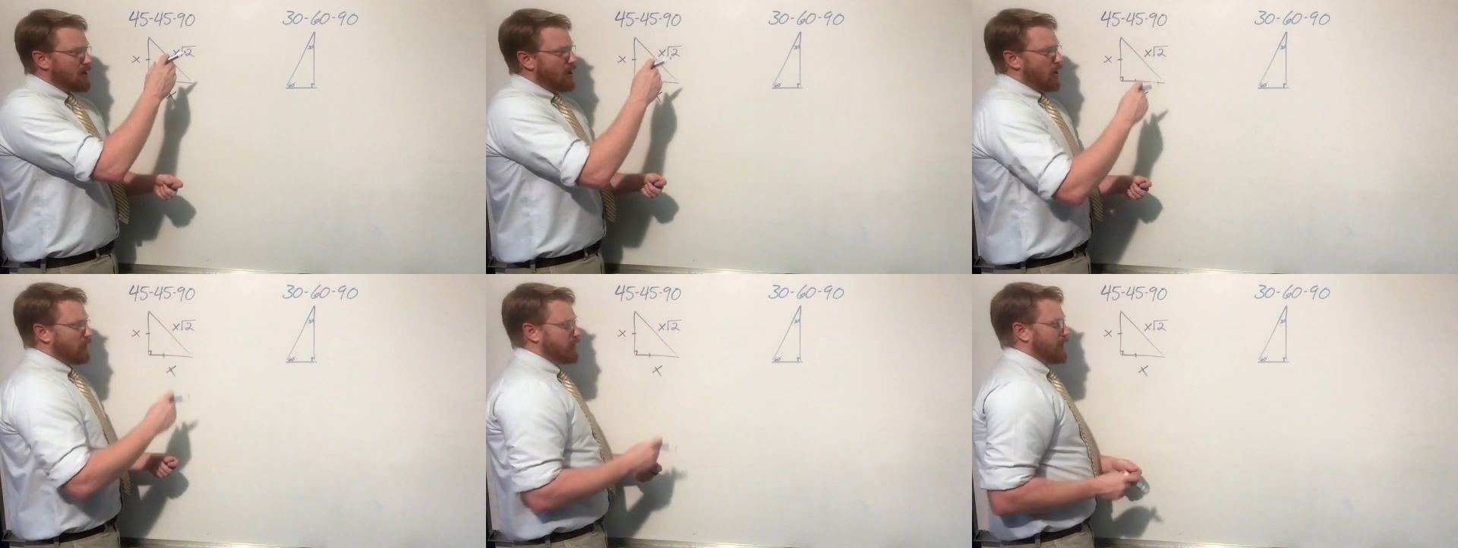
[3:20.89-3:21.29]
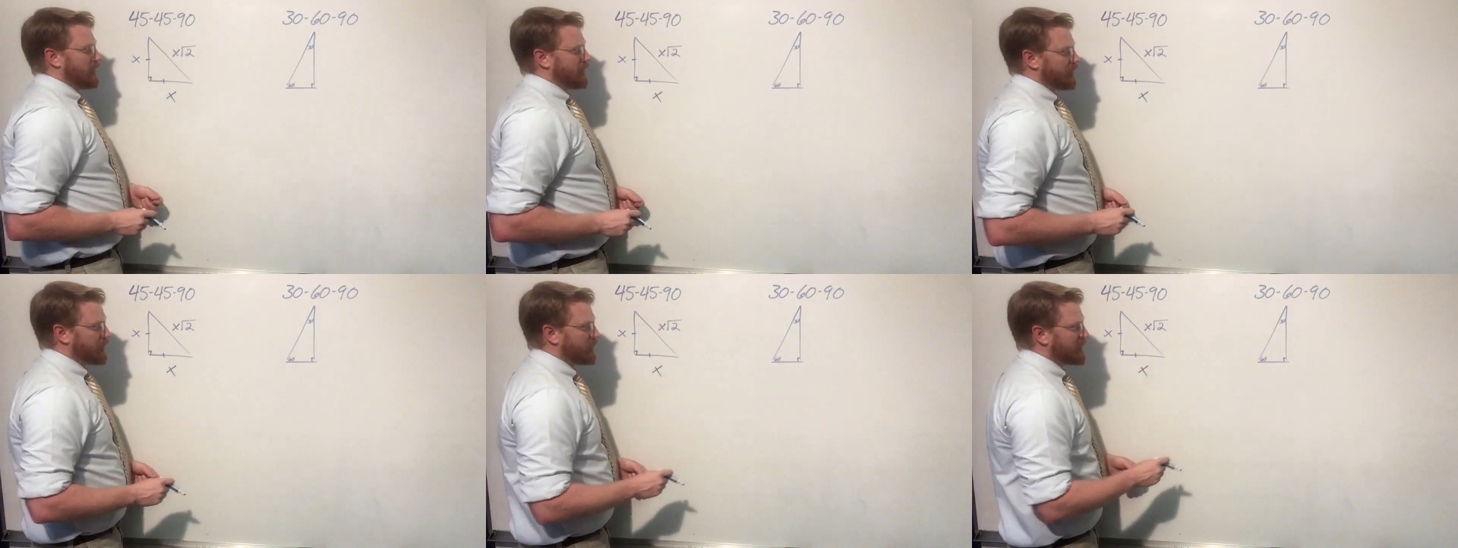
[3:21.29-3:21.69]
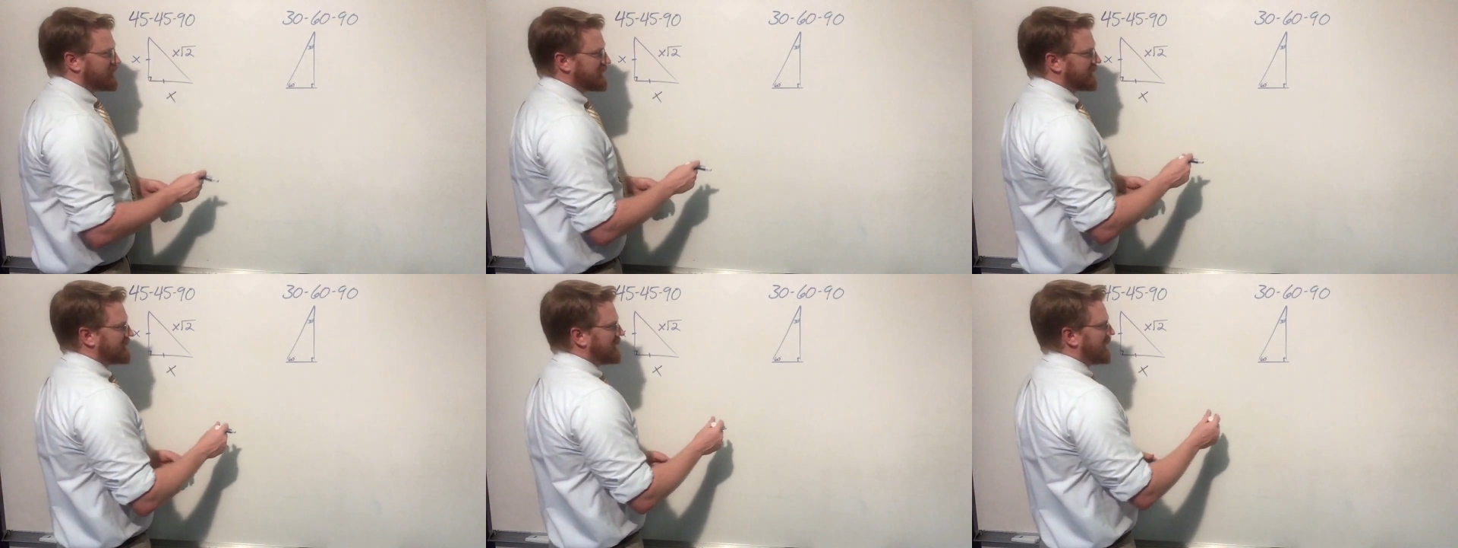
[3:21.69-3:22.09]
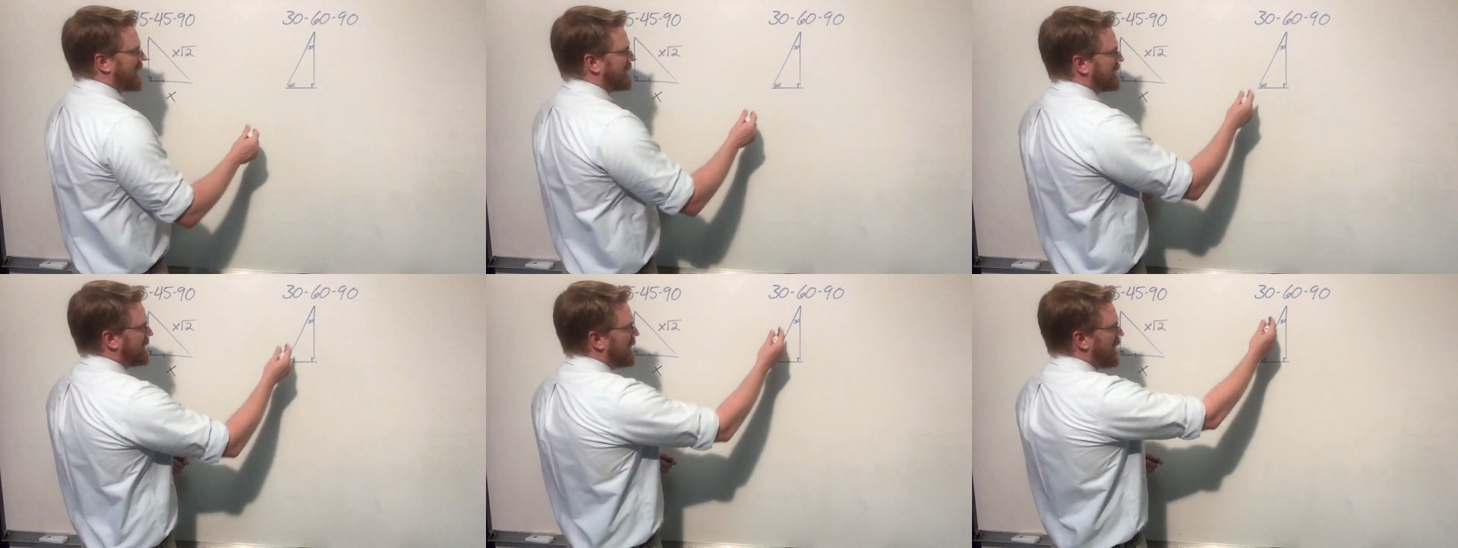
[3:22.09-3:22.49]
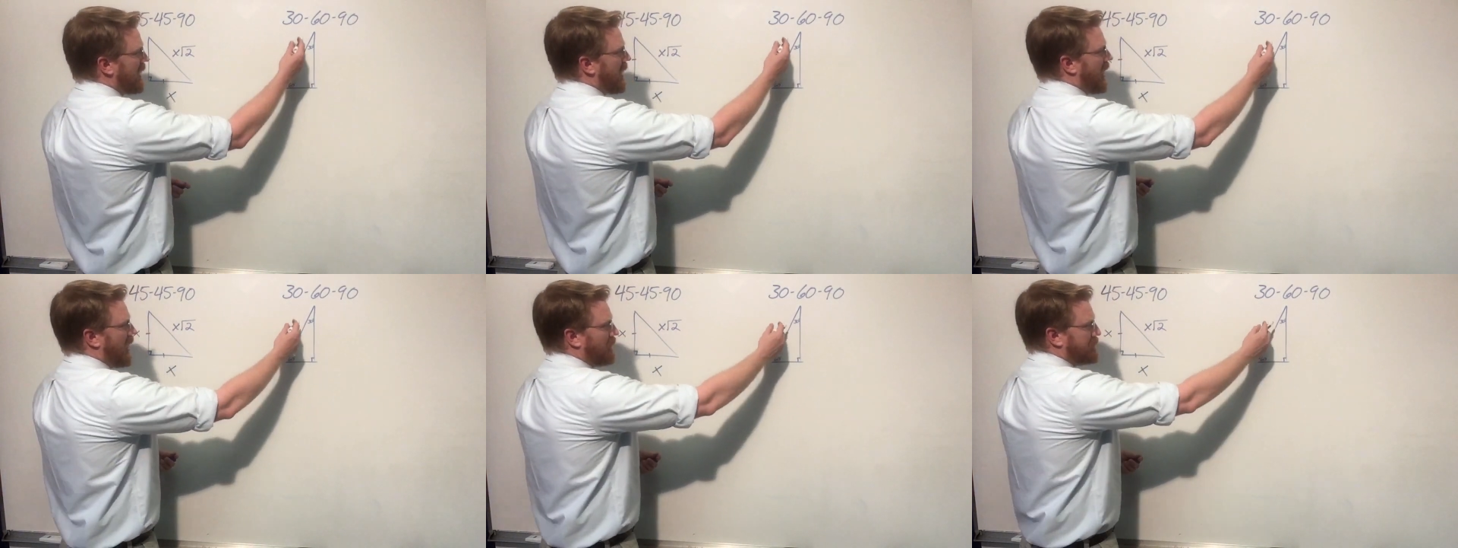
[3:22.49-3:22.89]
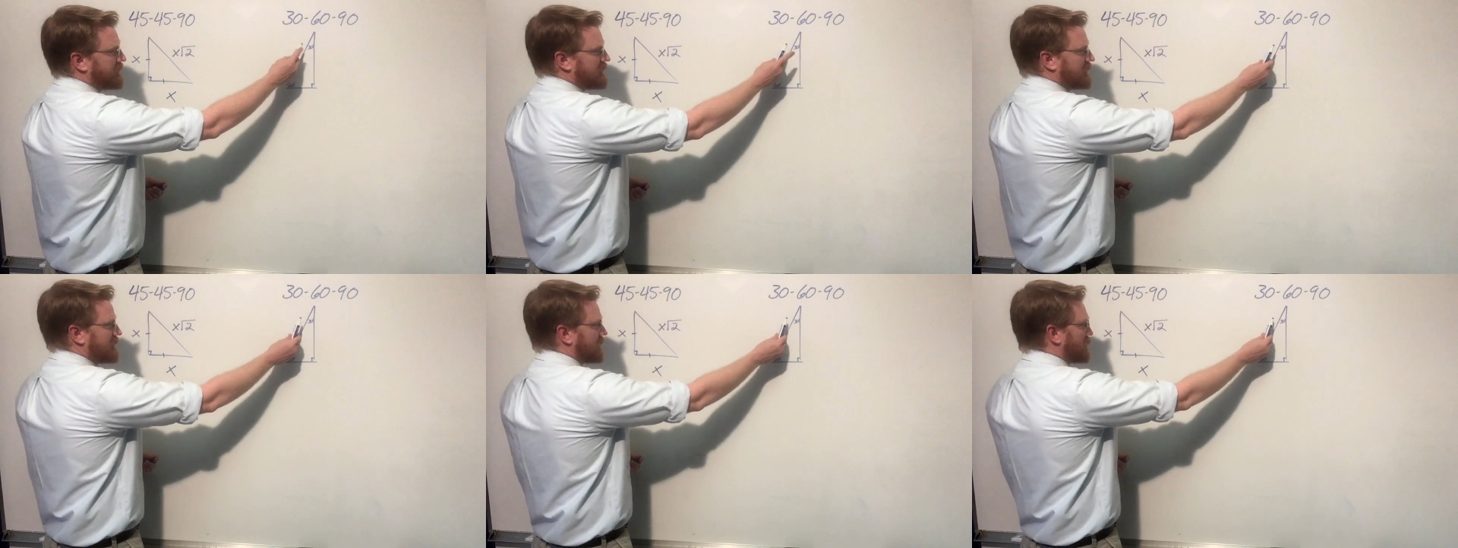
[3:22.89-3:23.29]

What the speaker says: Over here on the 30, 60, 90, opposite the